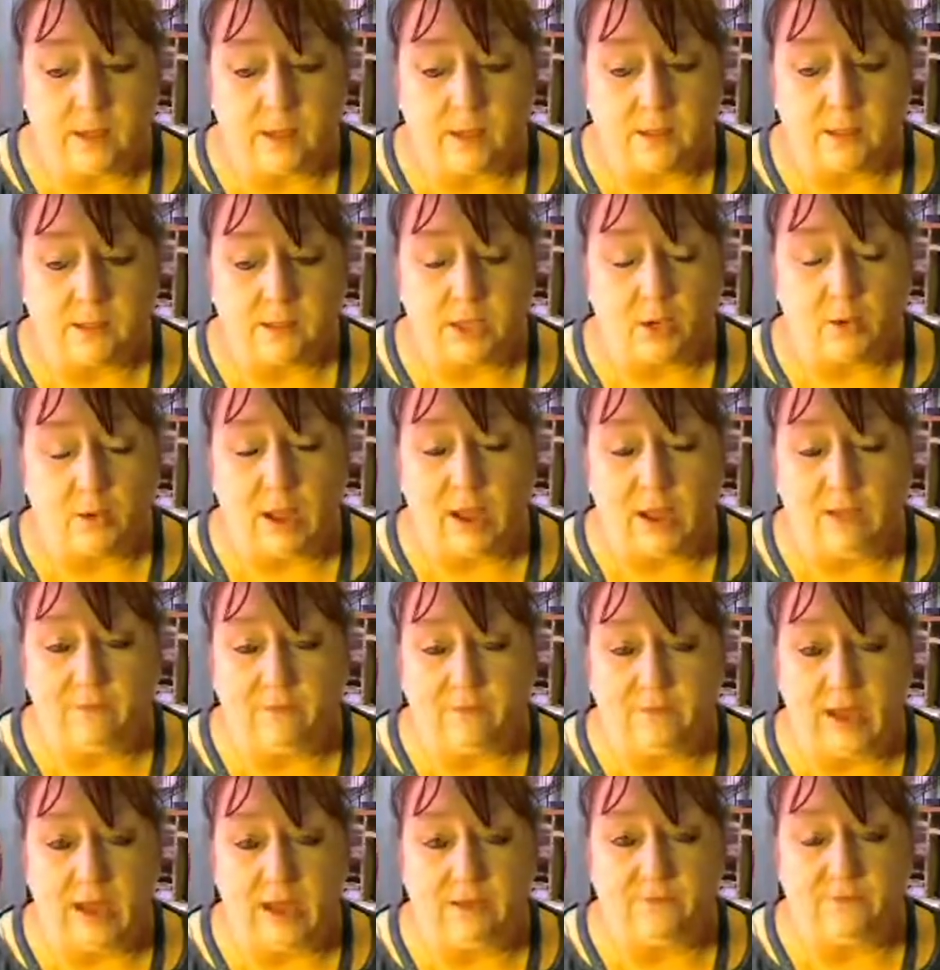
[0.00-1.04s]
So I
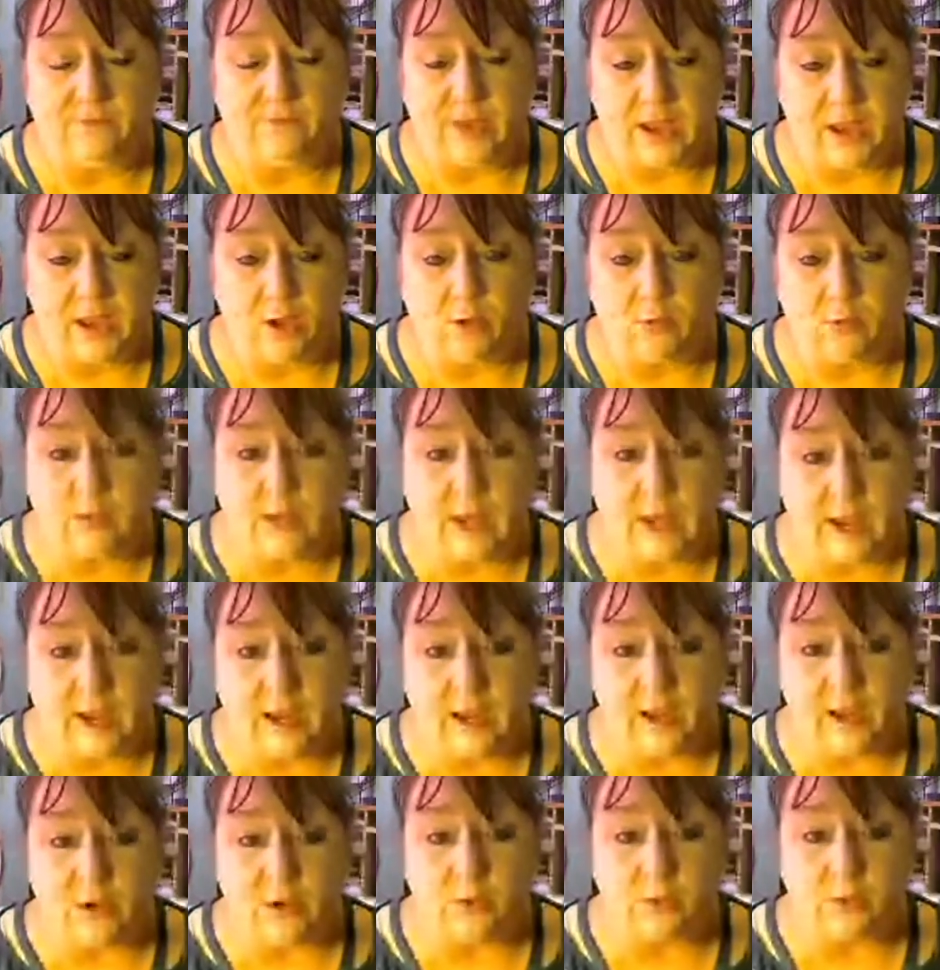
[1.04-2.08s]
found
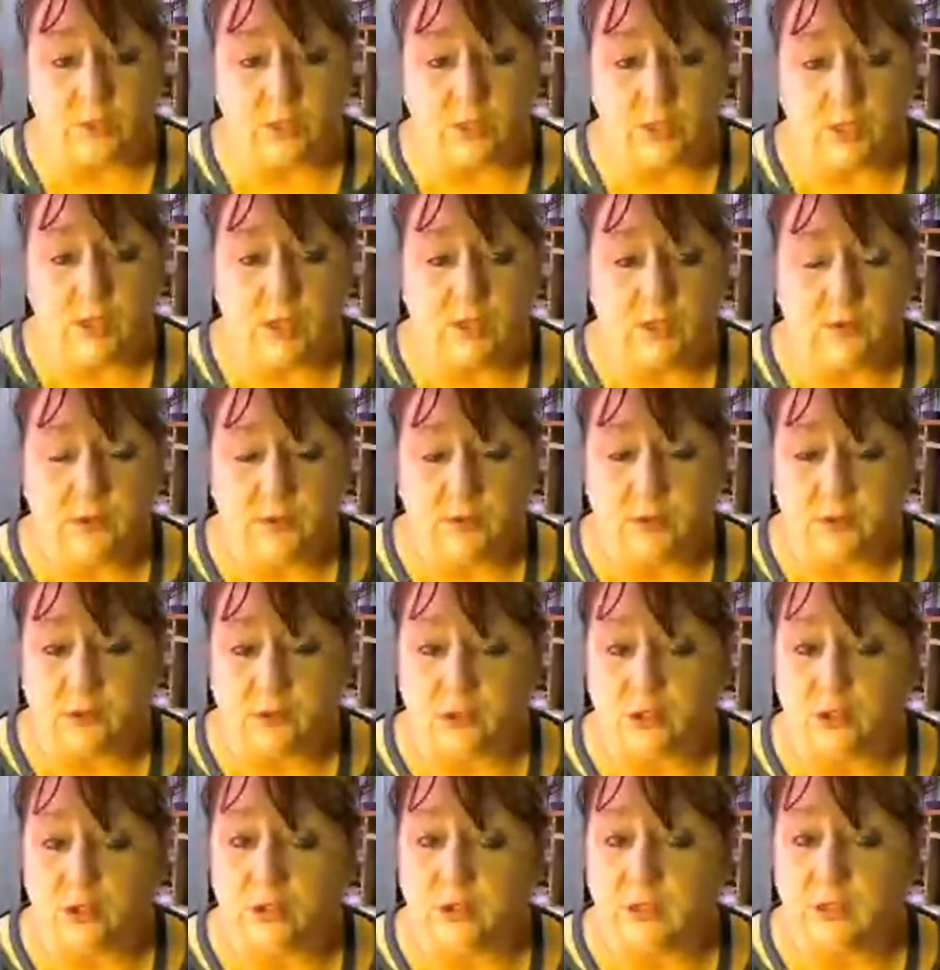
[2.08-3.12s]
out that there's
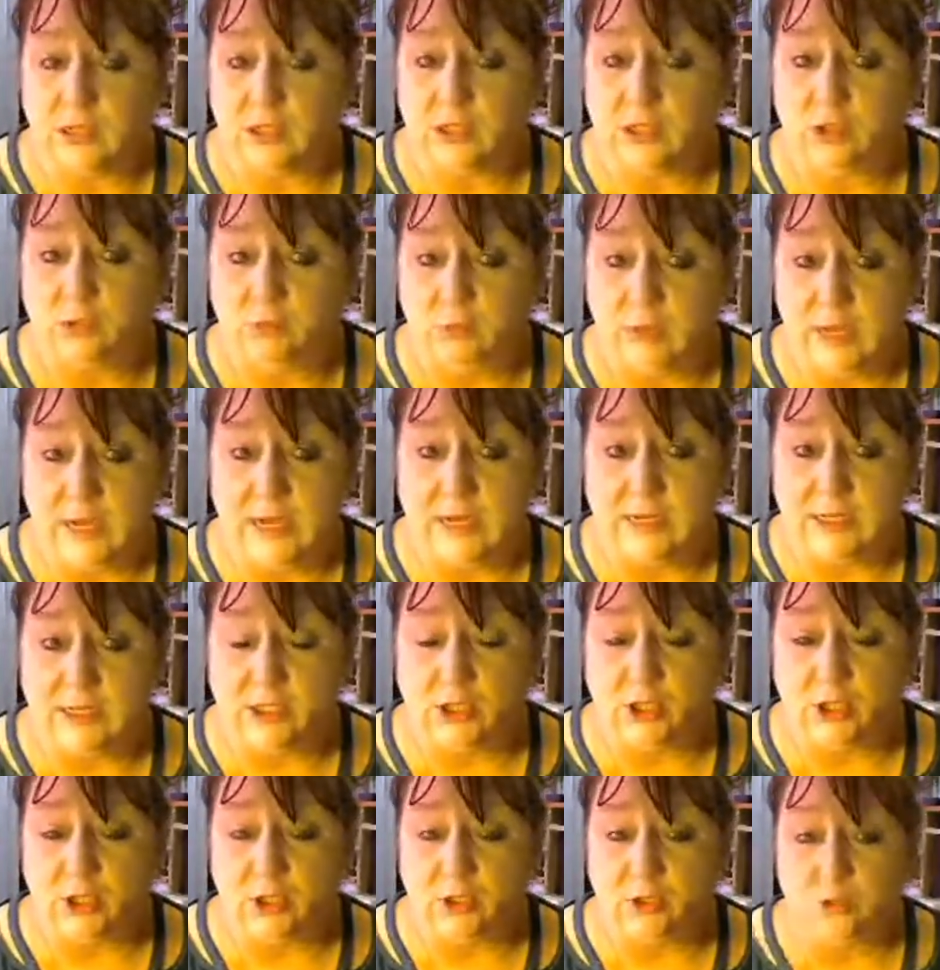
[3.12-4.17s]
certain things you need to
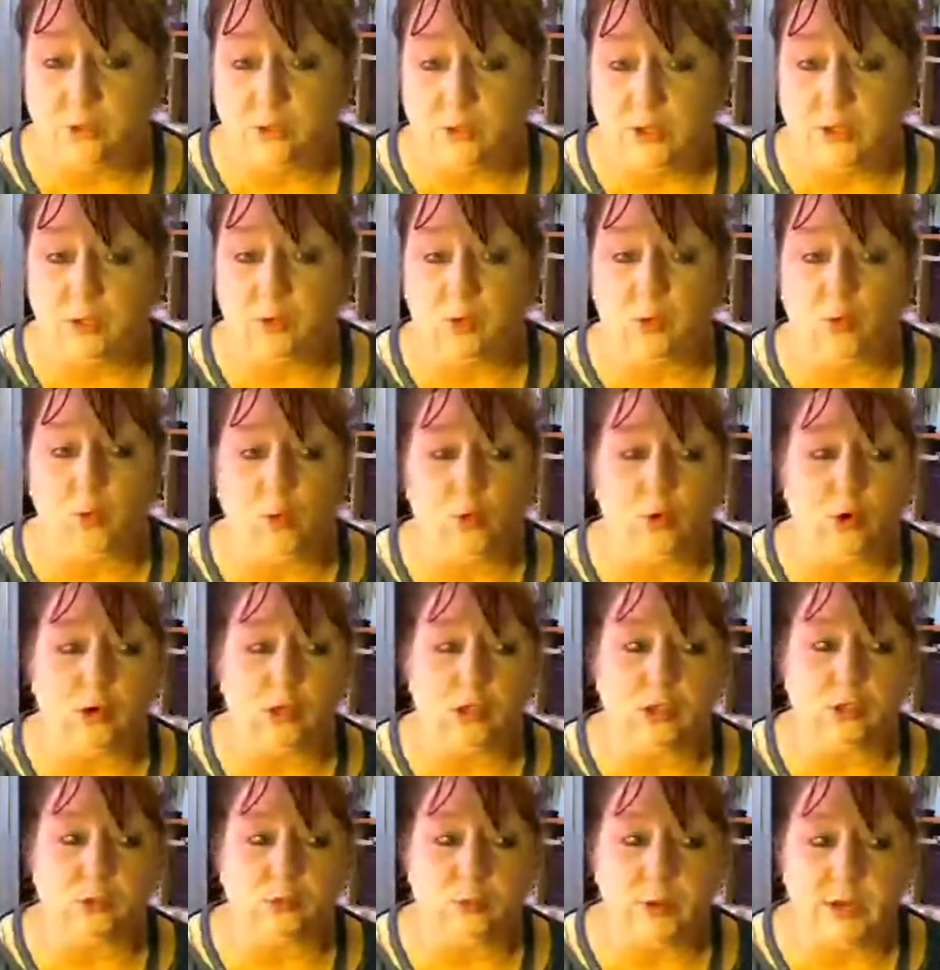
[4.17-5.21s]
do in order
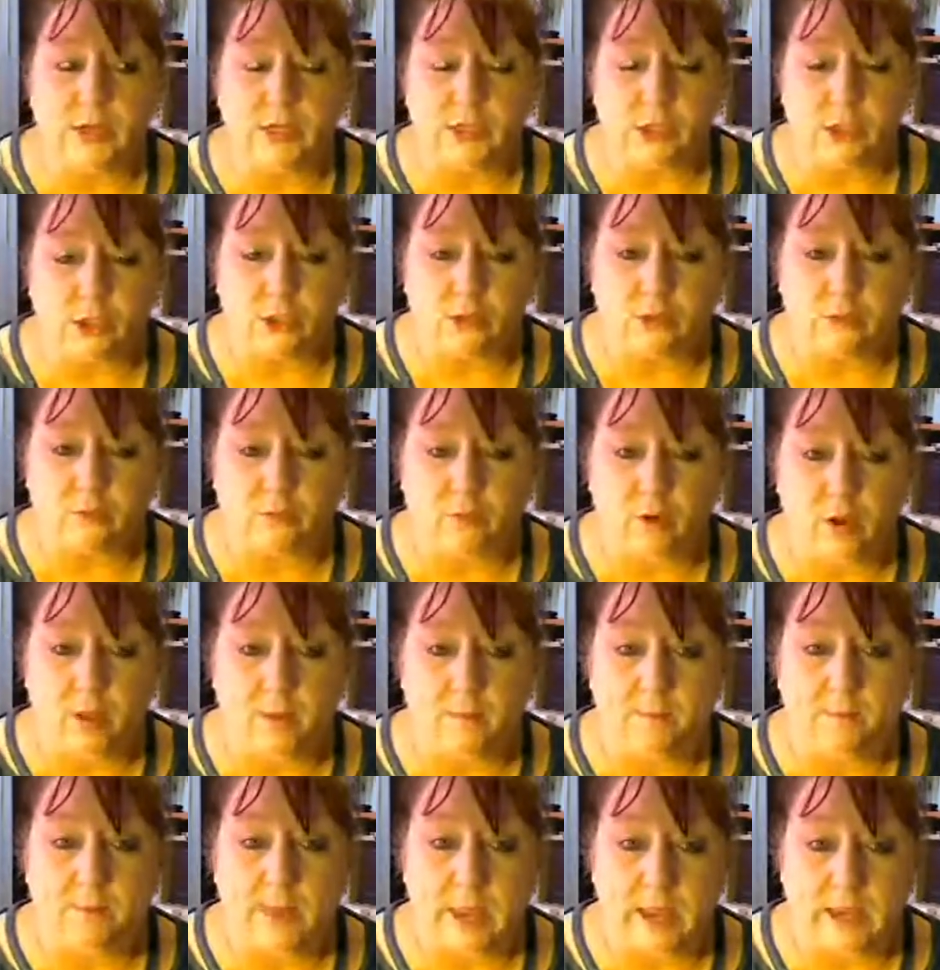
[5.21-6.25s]
to reach those front
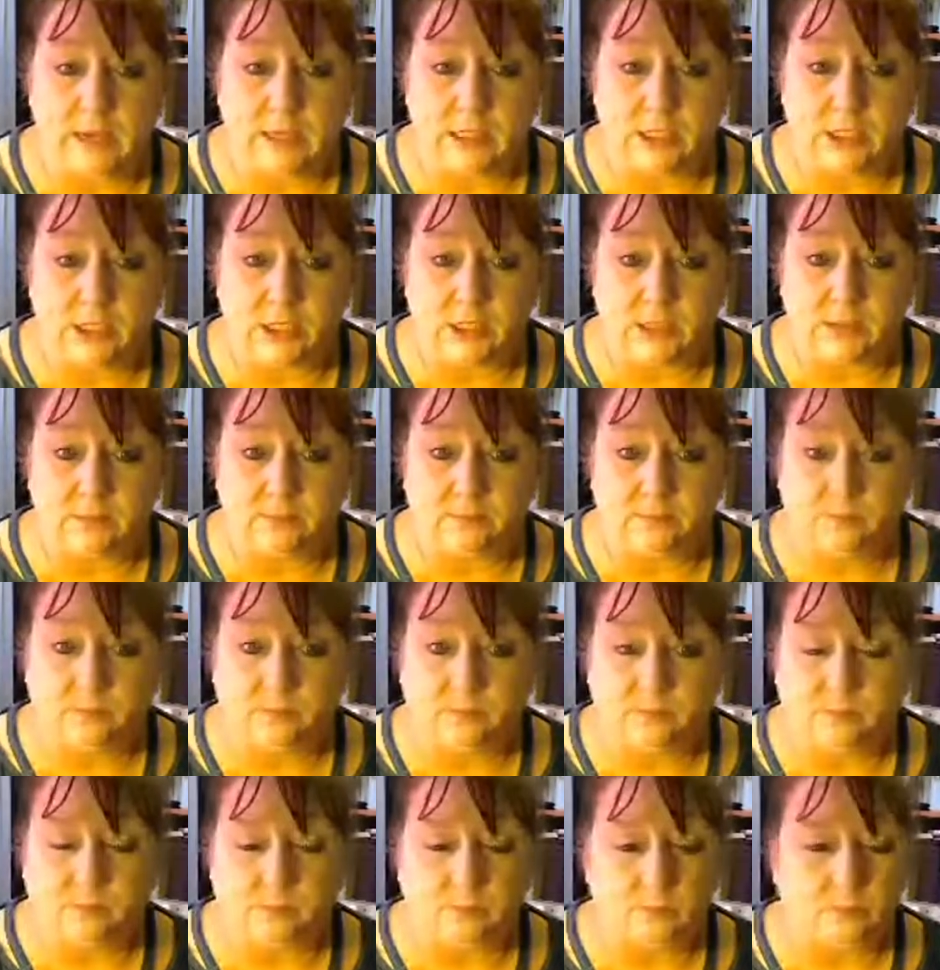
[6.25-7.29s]
pages.
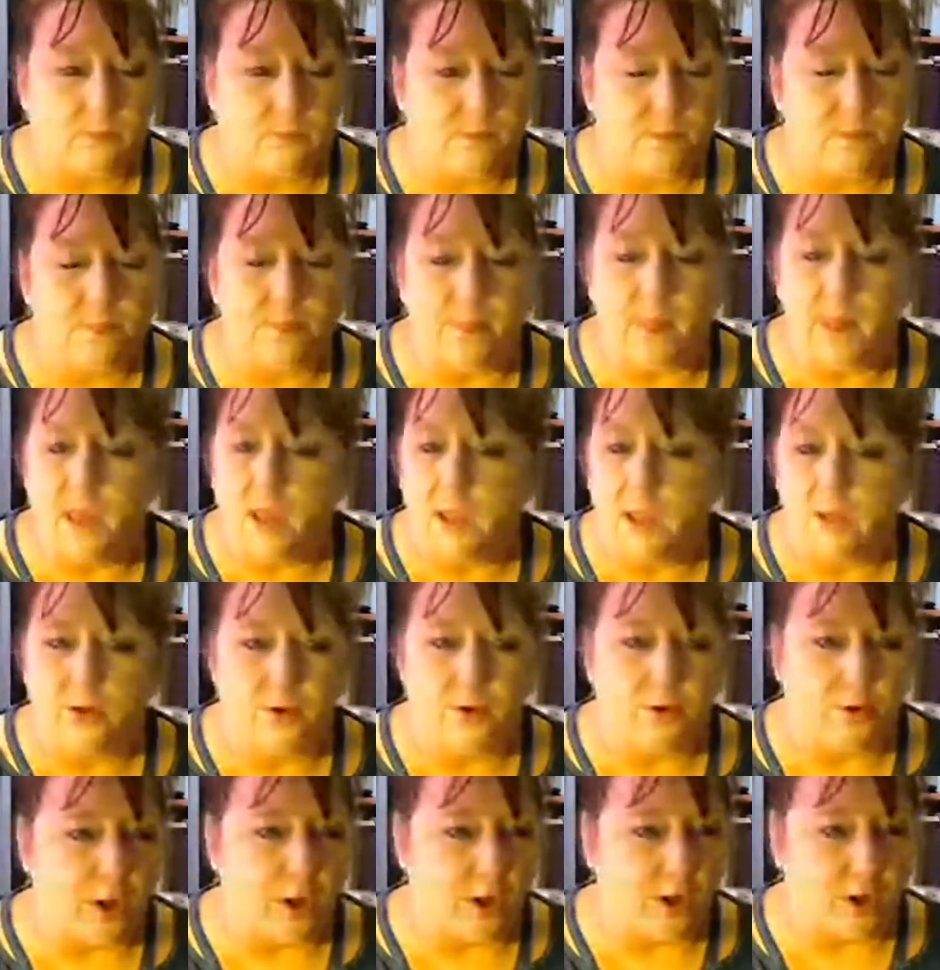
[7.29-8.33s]

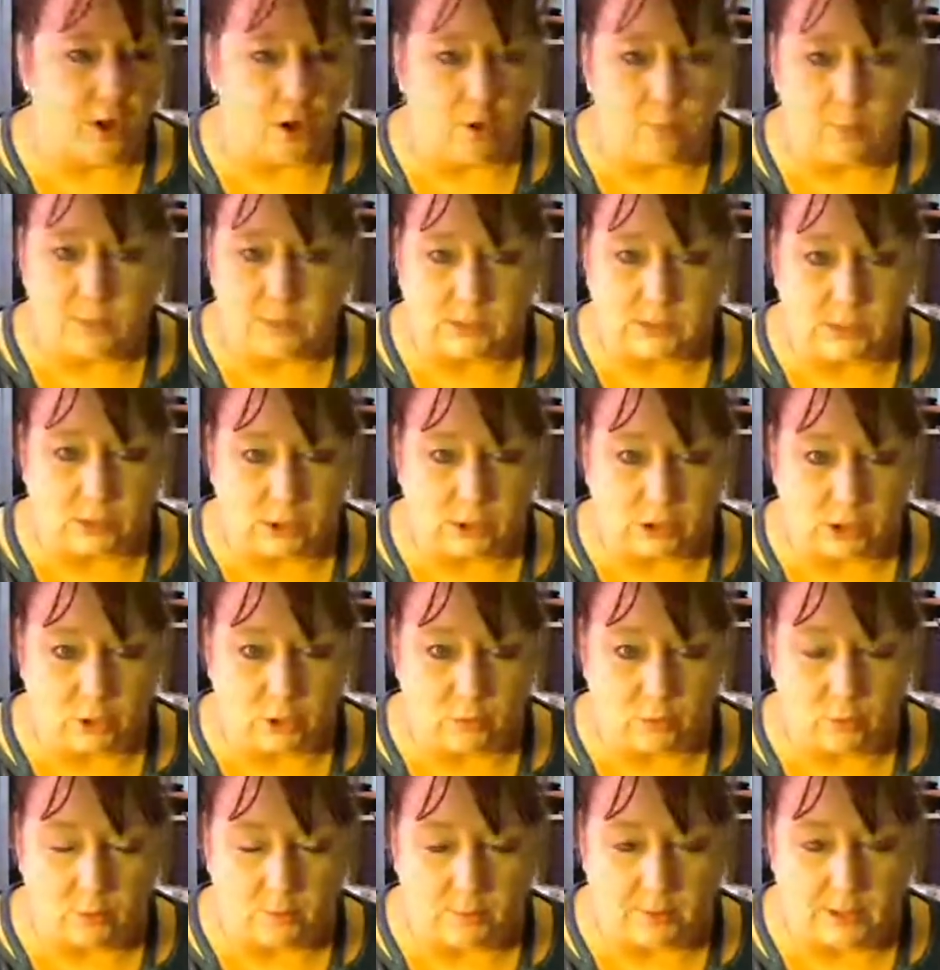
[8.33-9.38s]
You're not always going to
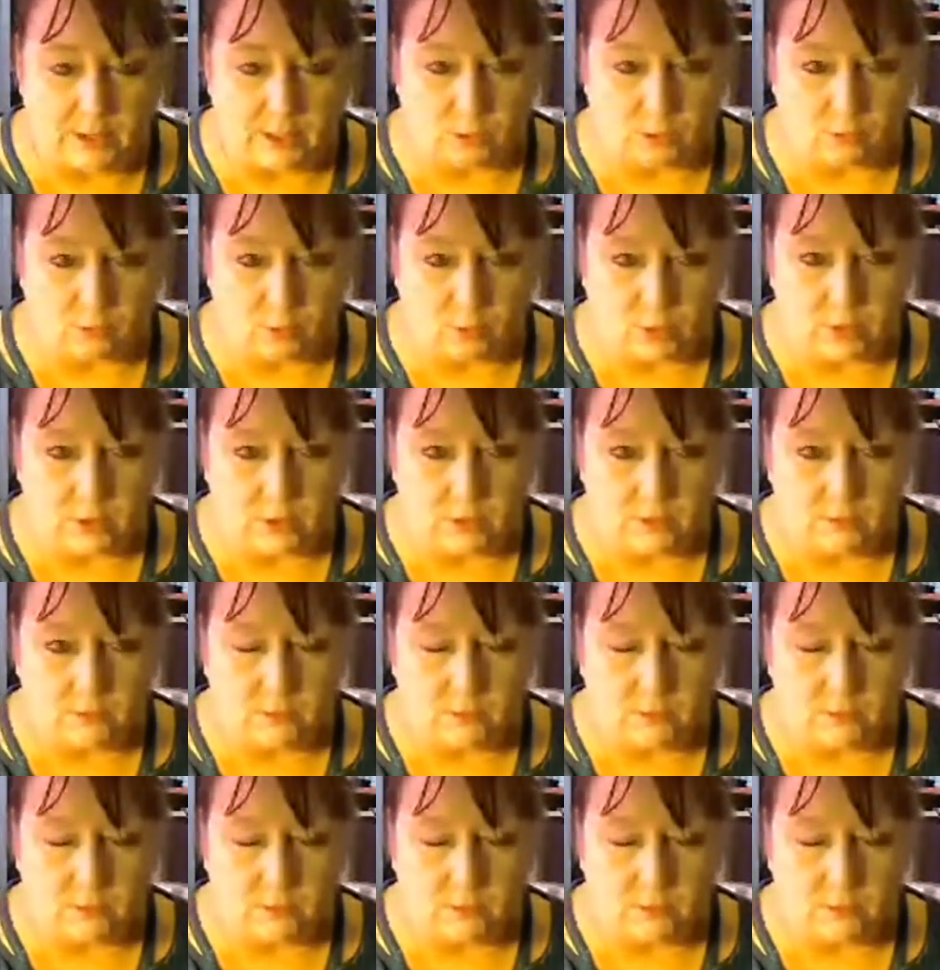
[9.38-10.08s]
show on page 1